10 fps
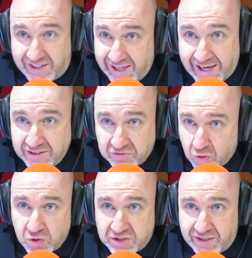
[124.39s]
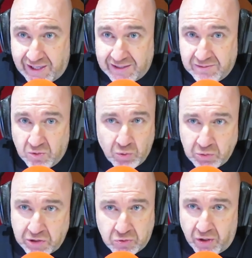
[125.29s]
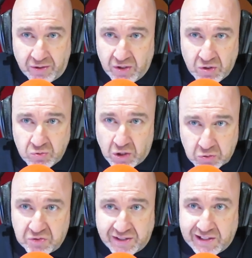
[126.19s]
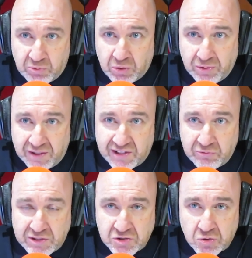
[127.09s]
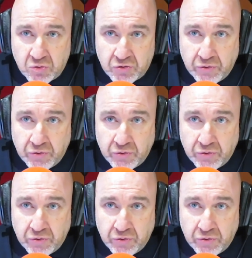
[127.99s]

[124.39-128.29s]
they can. Of course they can. Will they do it? No, I don't think they will. I think Rangers will go